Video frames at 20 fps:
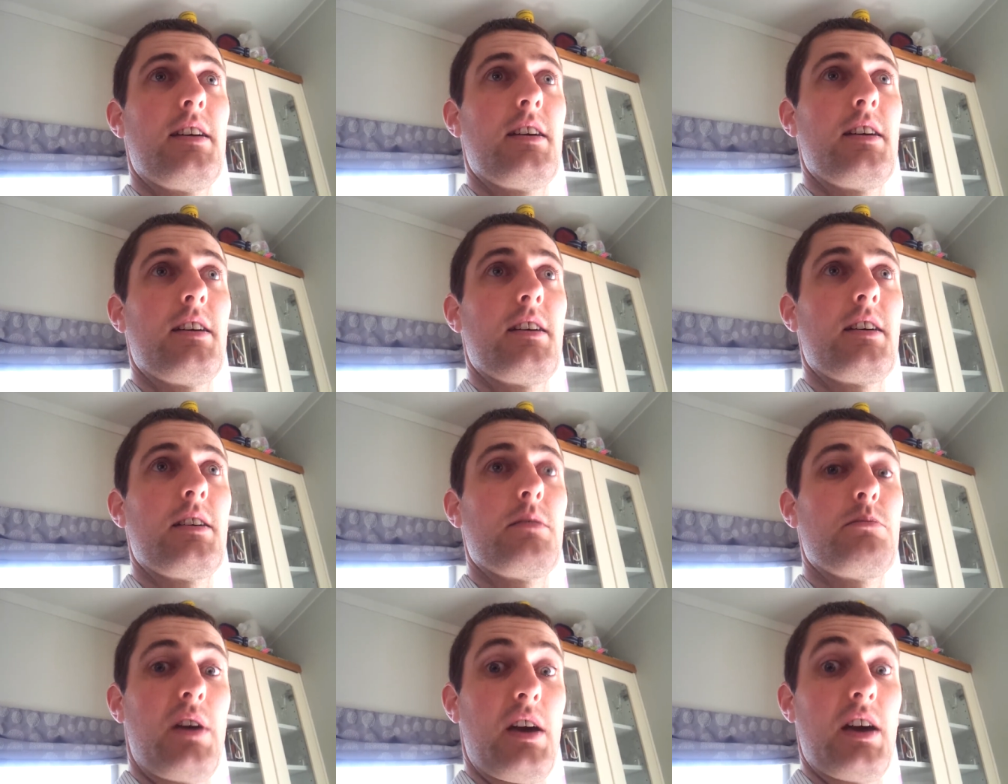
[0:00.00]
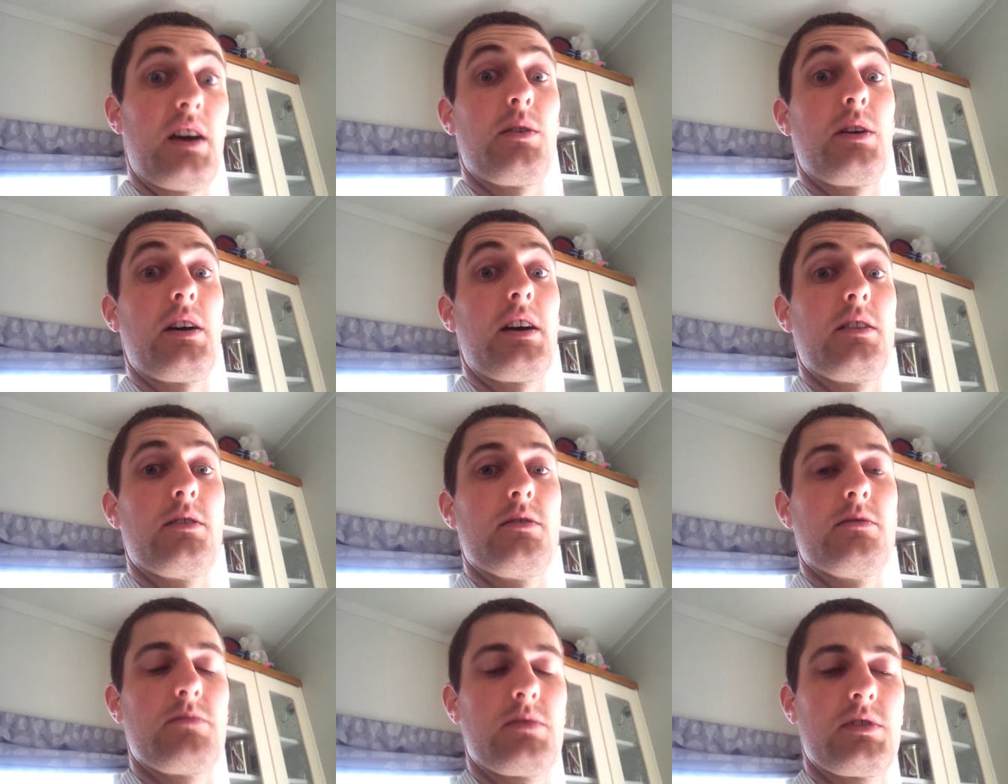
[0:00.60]
uh, Pale
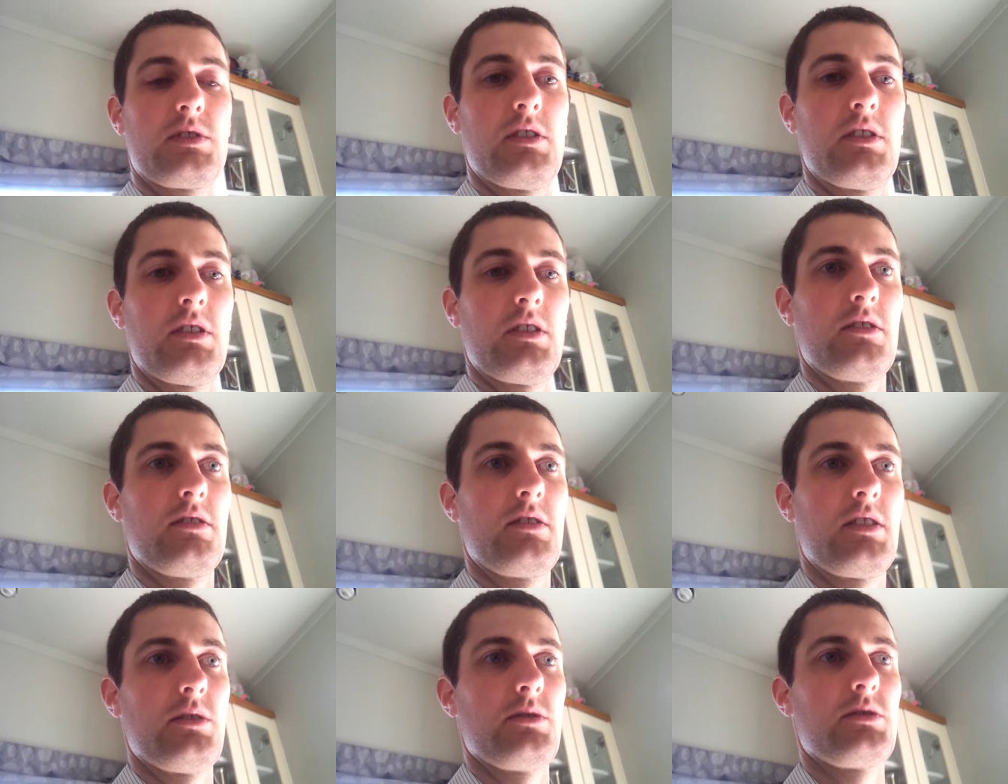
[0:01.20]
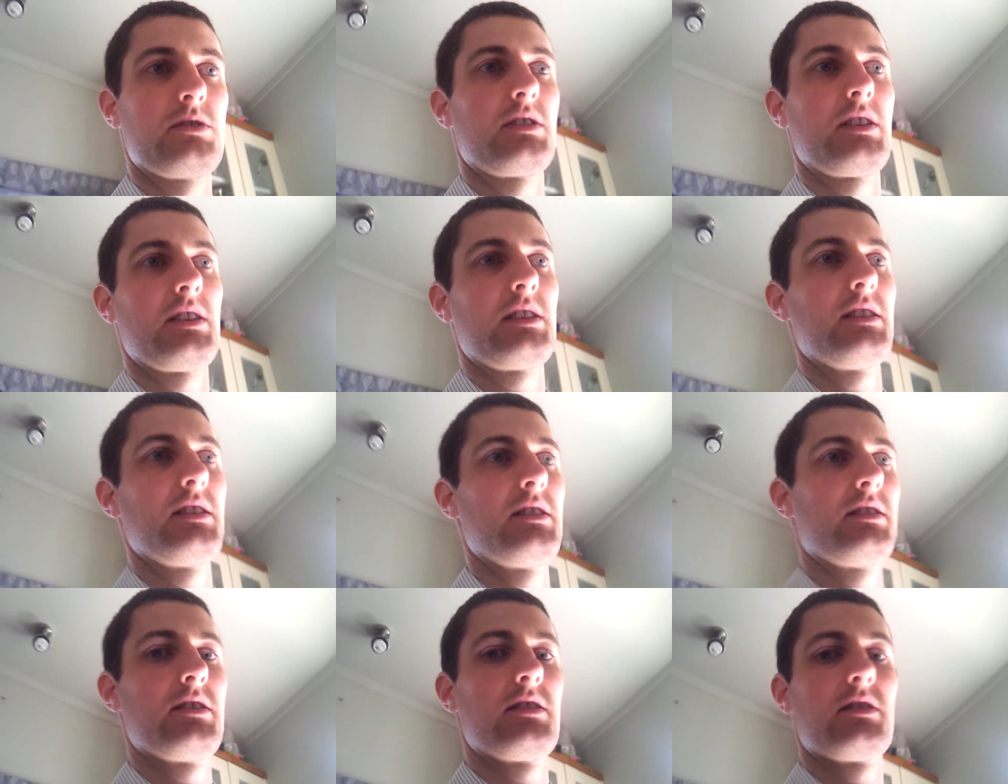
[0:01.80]
Ale. So that was
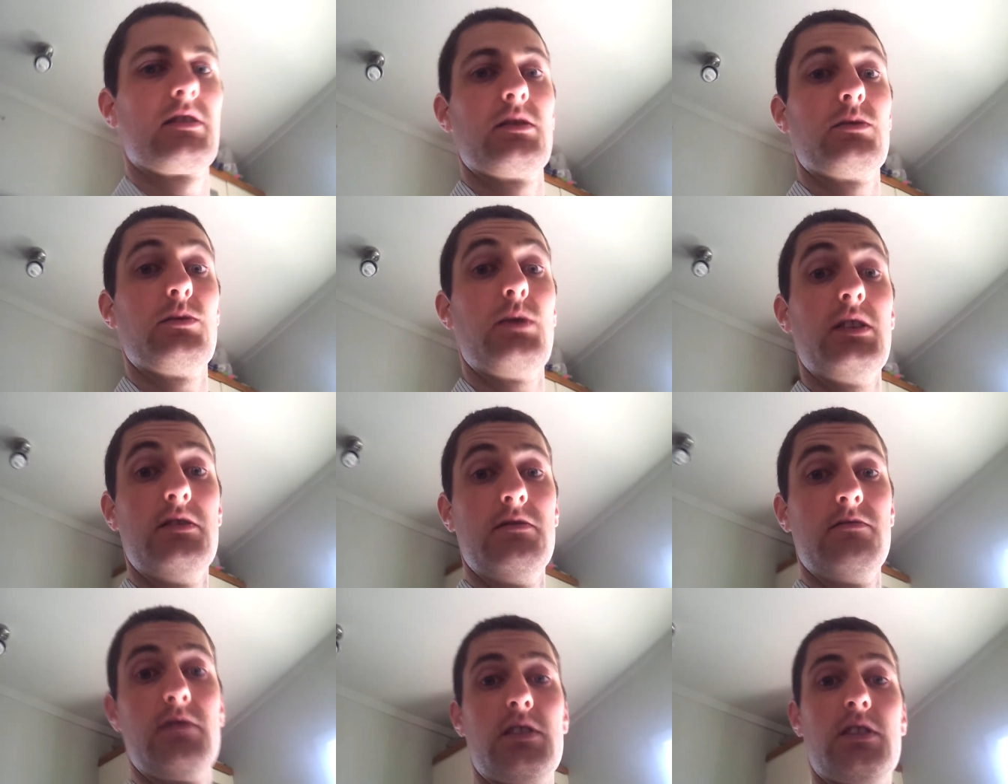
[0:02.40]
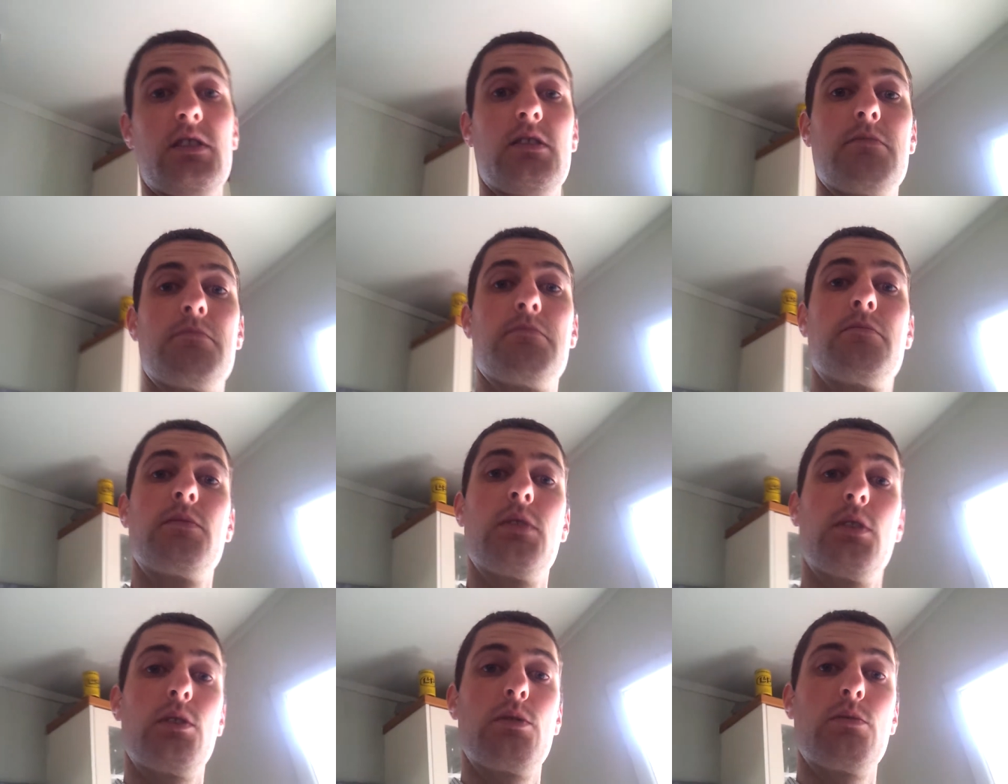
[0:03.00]
another good one. So
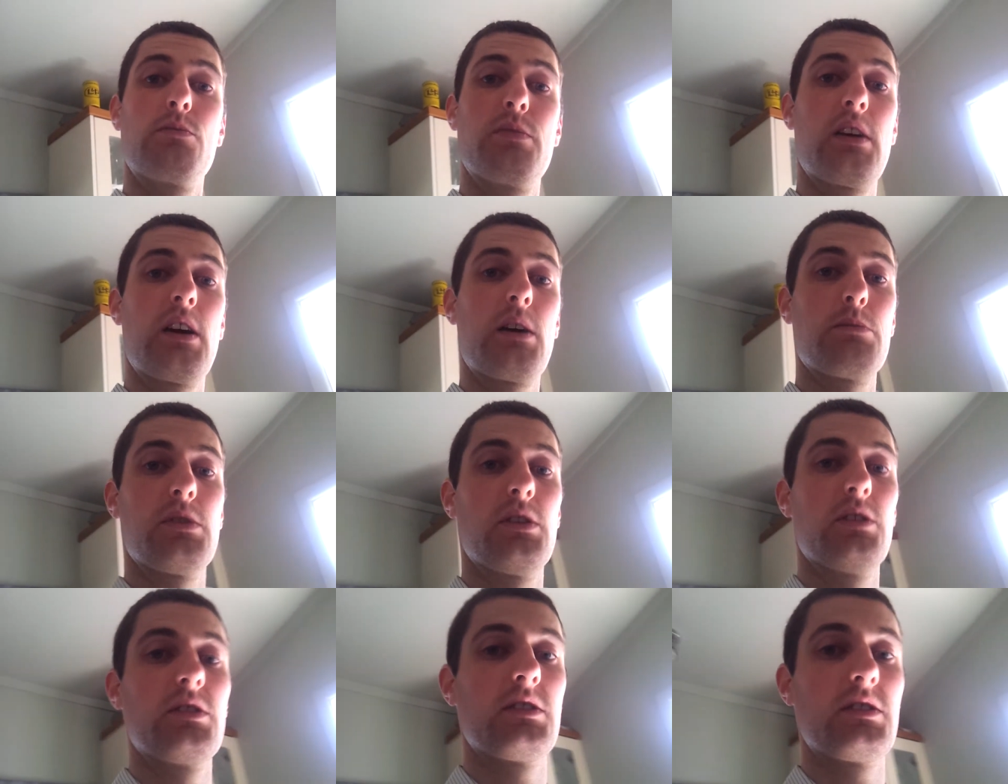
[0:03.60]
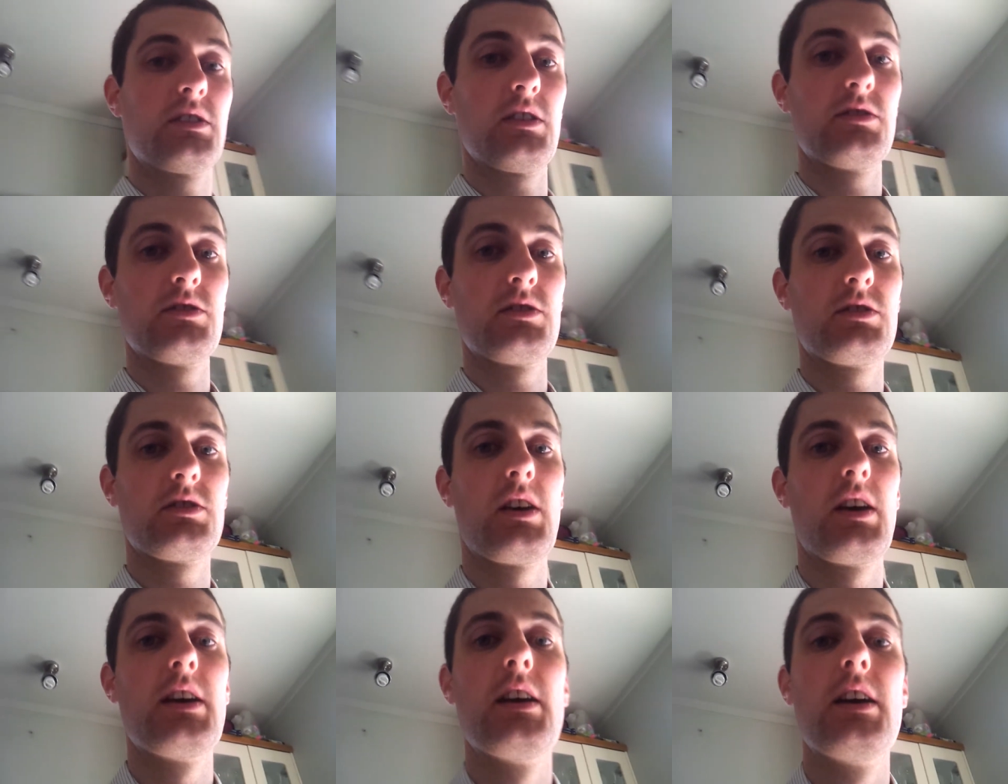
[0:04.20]
I'll be uploading
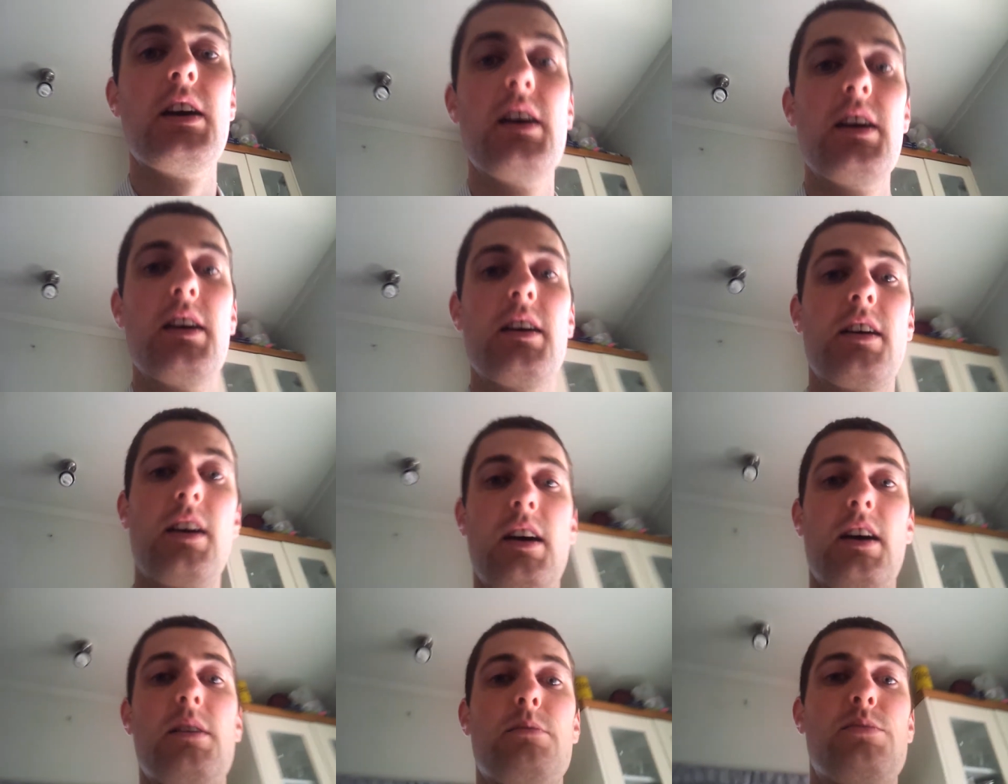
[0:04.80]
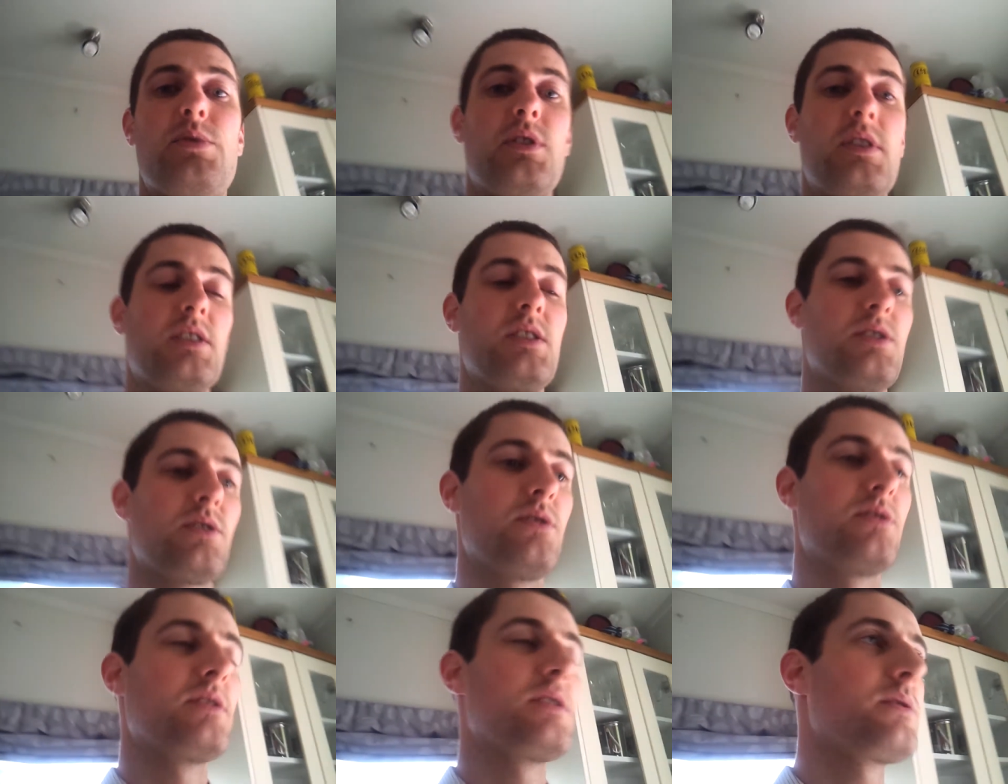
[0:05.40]
those uh, pretty
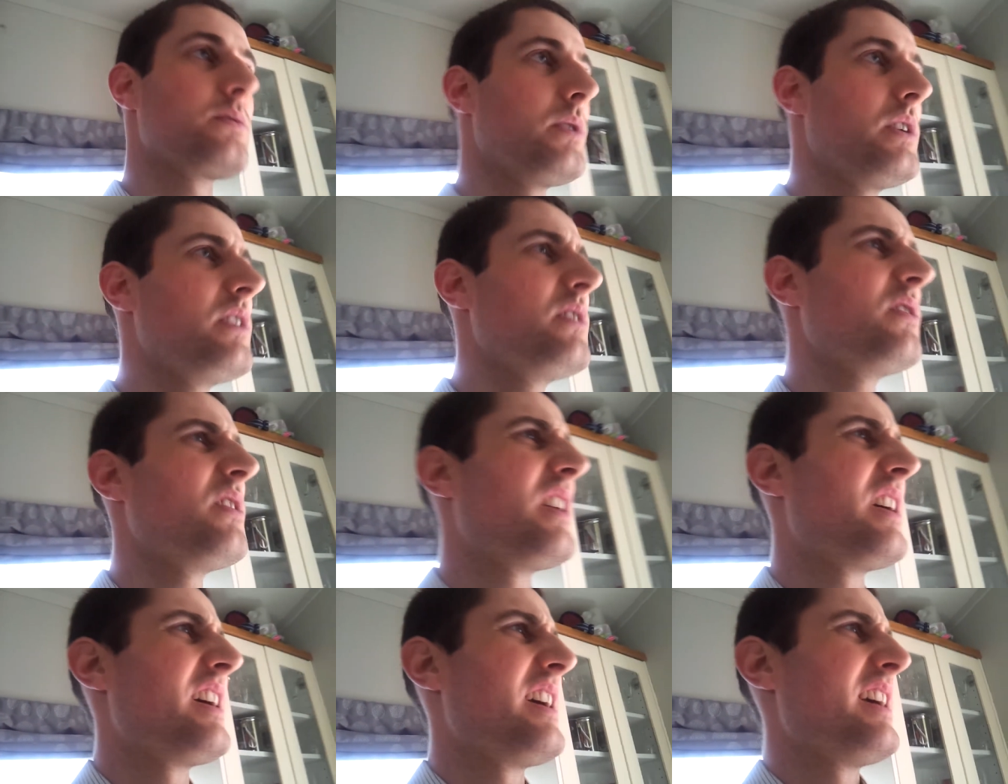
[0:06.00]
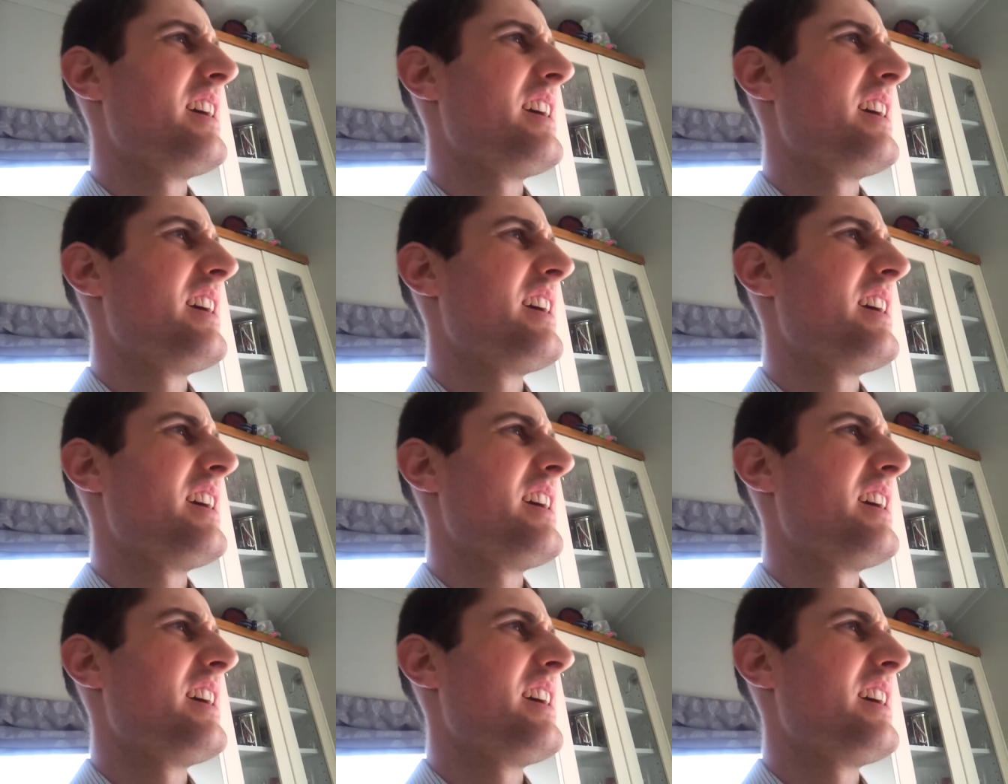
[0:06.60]
soon as well.